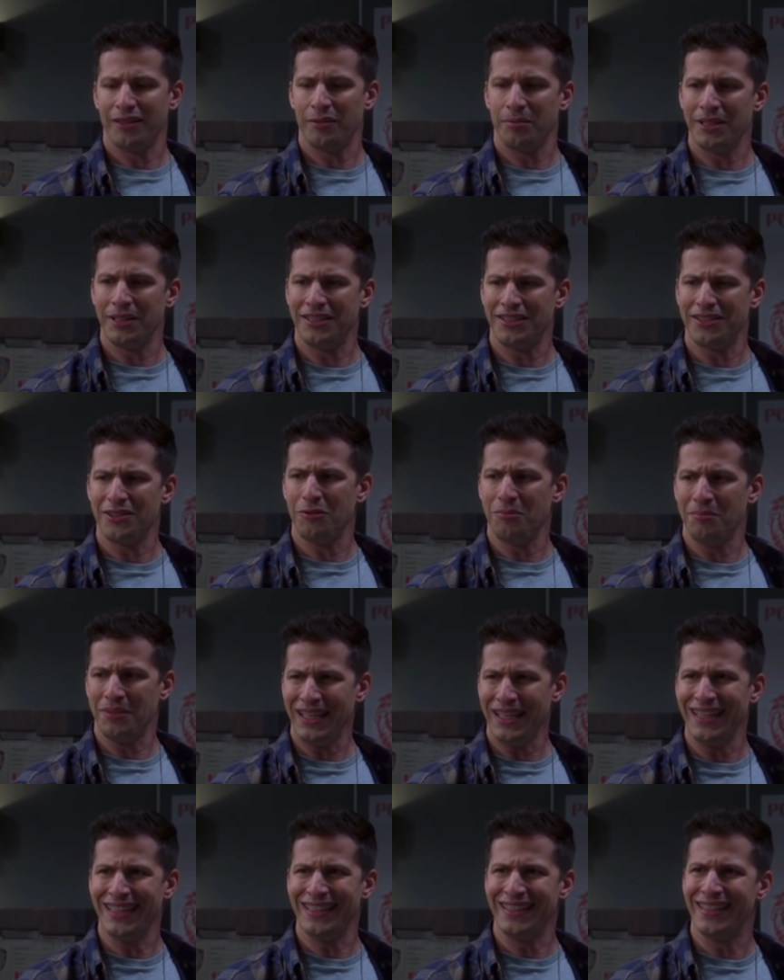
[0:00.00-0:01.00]
you're being so
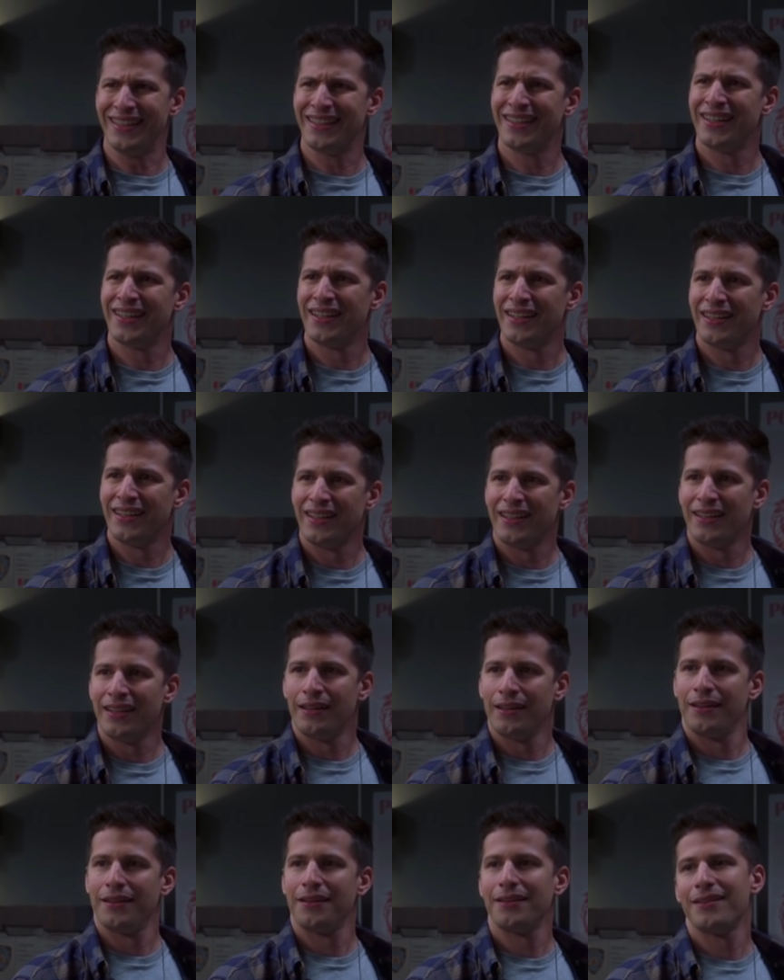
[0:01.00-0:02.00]
mean.
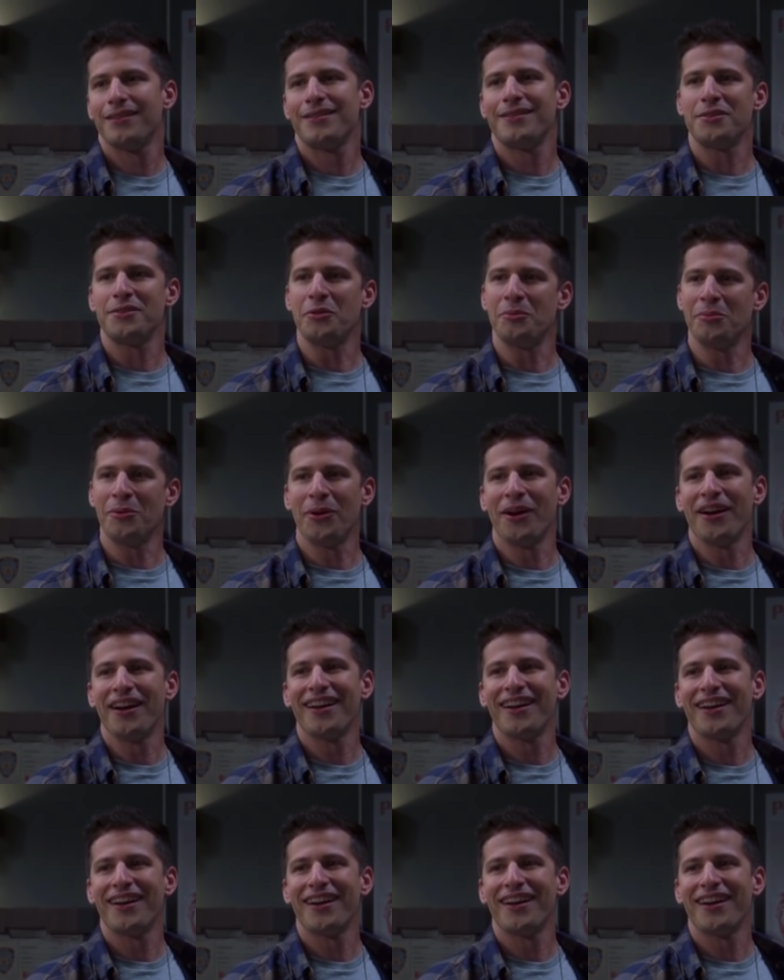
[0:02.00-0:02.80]
Do it more.